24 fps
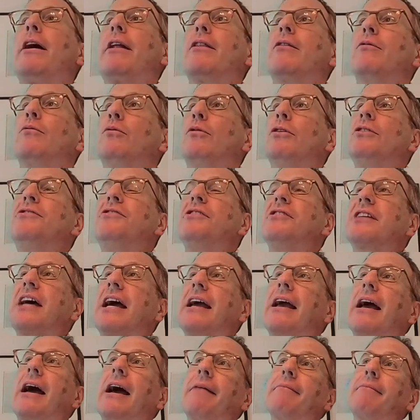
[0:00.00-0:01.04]
of the woods is.
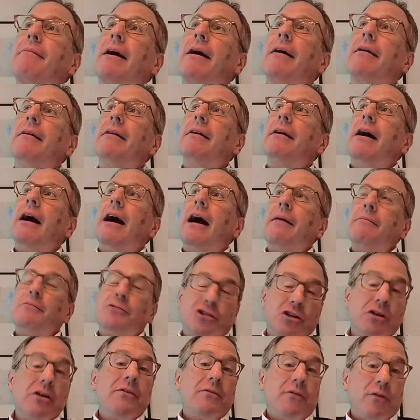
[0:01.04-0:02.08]
I'm
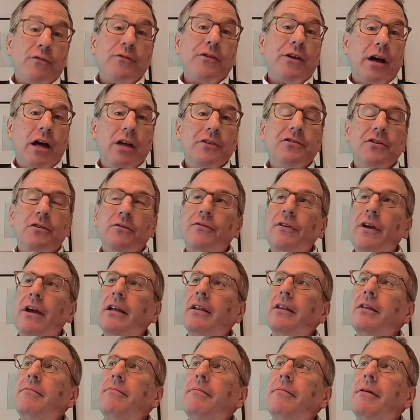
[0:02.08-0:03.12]
cheering for Vialto,
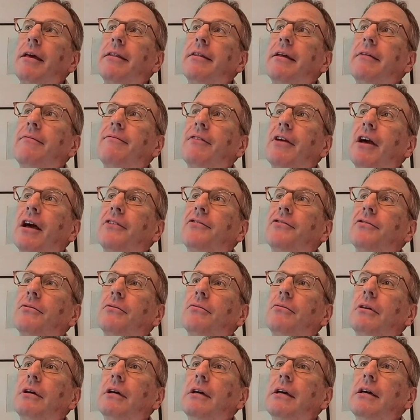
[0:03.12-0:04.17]
frankly, and that
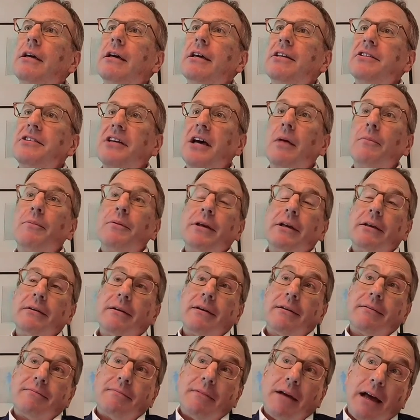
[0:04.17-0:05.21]
Vialto is helping
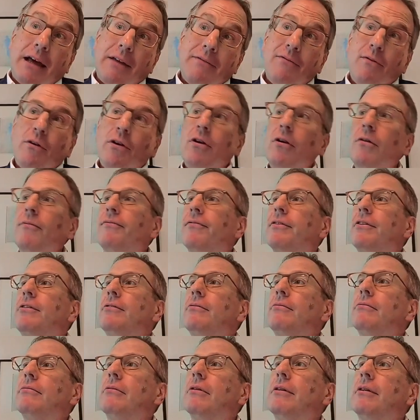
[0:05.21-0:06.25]
Envoy, hopefully
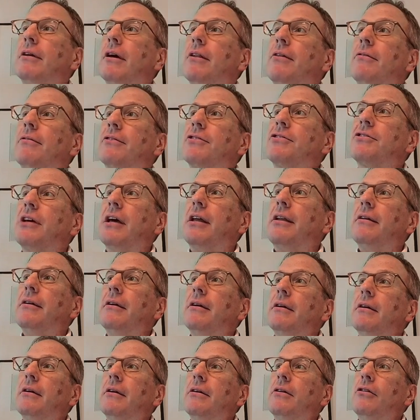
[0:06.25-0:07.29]
to another extent,
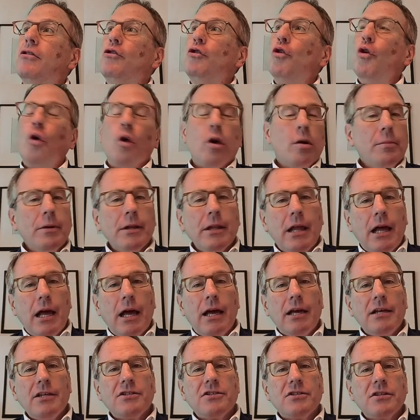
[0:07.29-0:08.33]

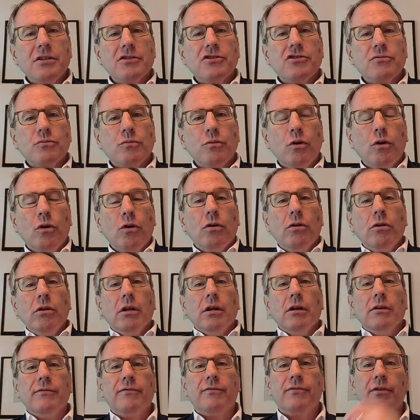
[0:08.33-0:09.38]
normalize this role
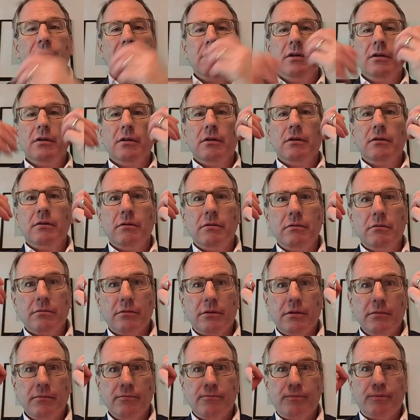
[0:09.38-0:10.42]
of
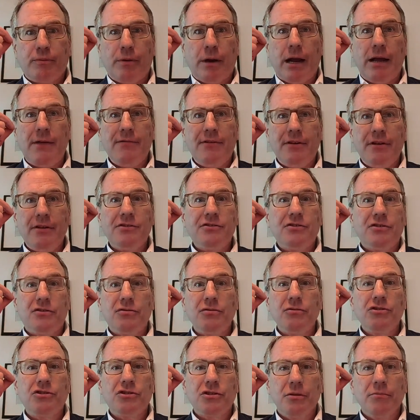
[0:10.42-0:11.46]
private
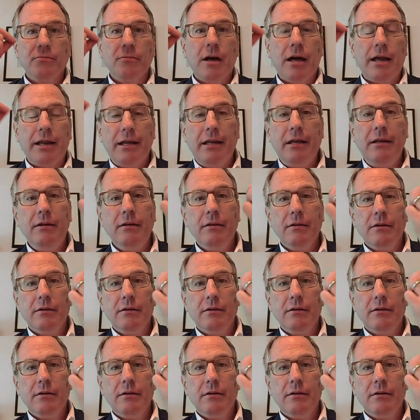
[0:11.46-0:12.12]
institutional money